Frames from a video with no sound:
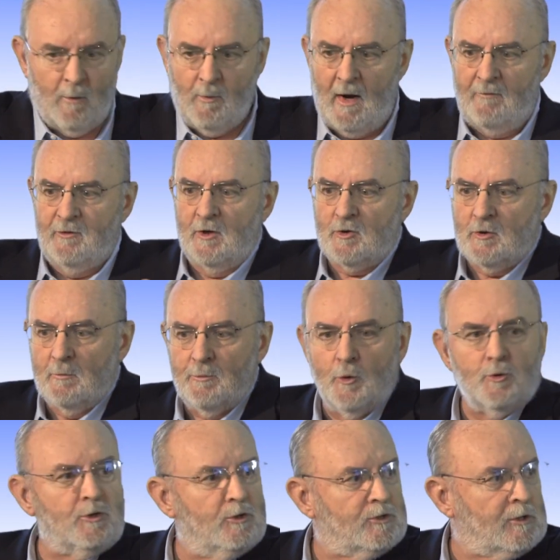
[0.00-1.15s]
and we have
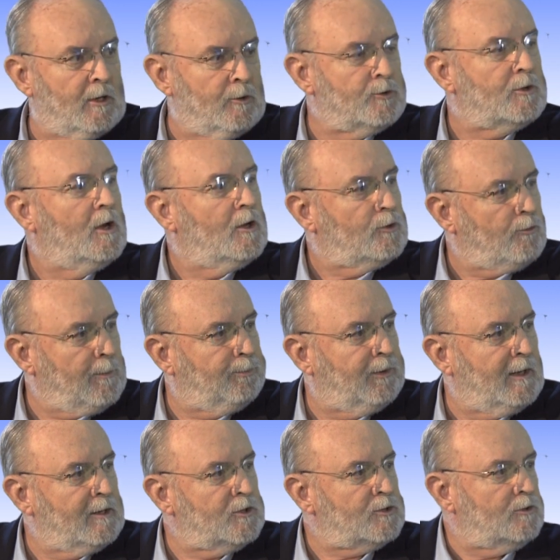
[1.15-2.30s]
distribution centers to
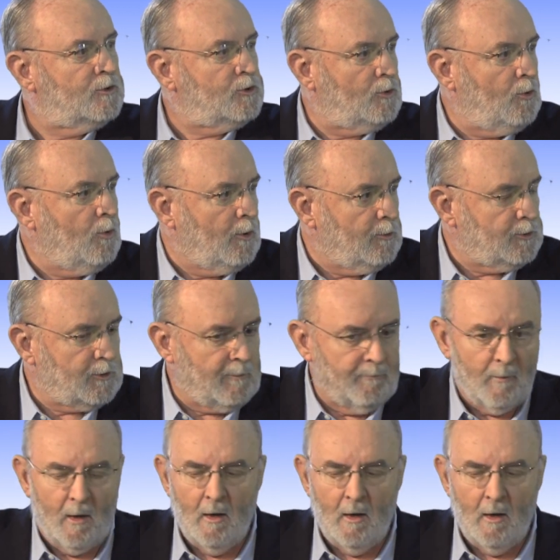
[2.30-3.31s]
replenish the stores.